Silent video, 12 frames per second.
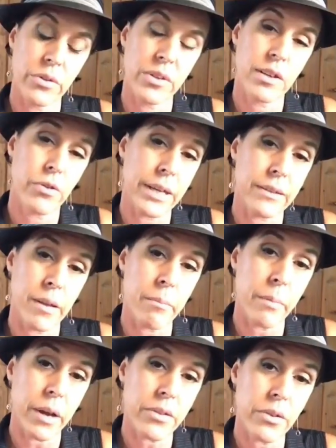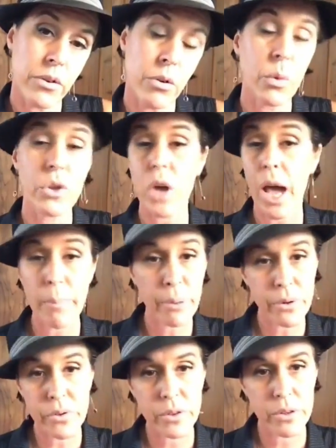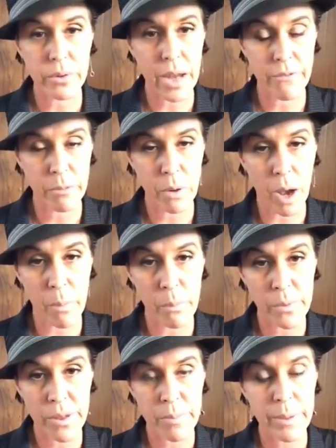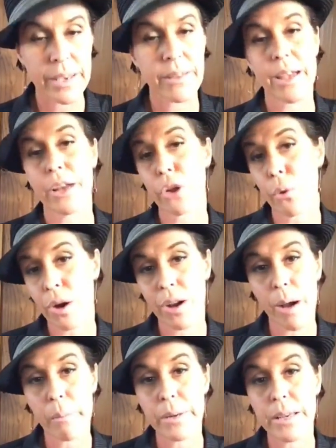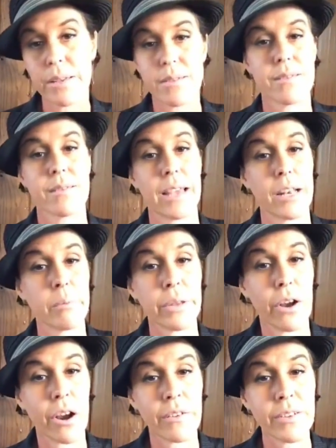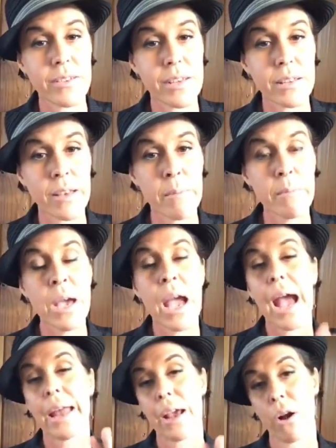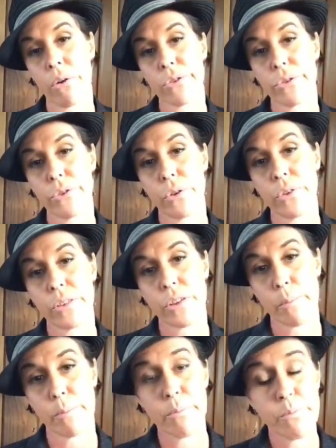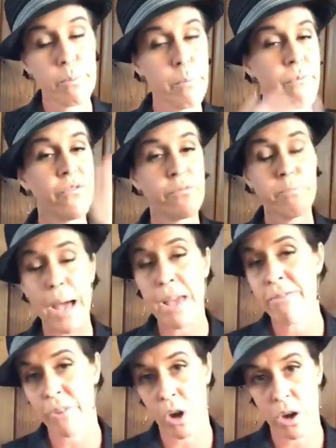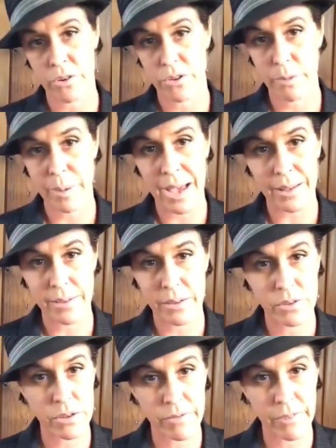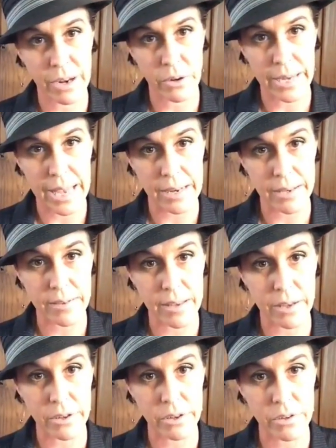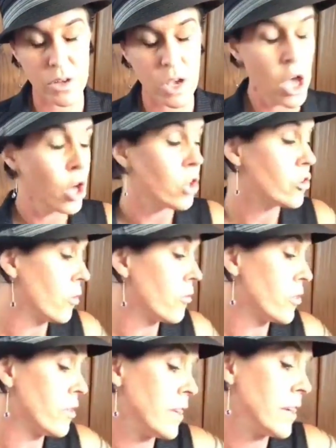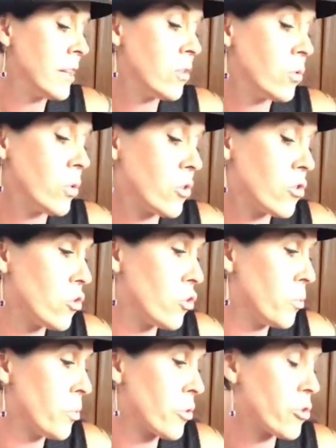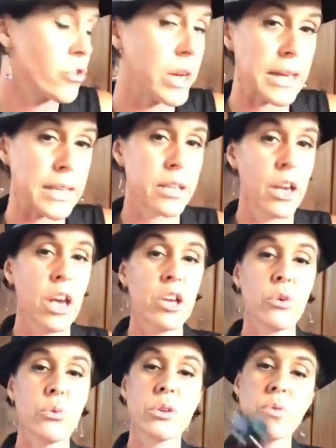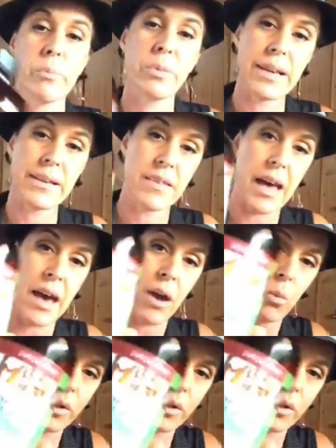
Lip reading: green lip mussel, which I personally don't have a problem with because I know our company is sustainably harvesting them, and I also know that they're by far surpassing certified organic standards. So for the vegans who are super strict, you would replace that with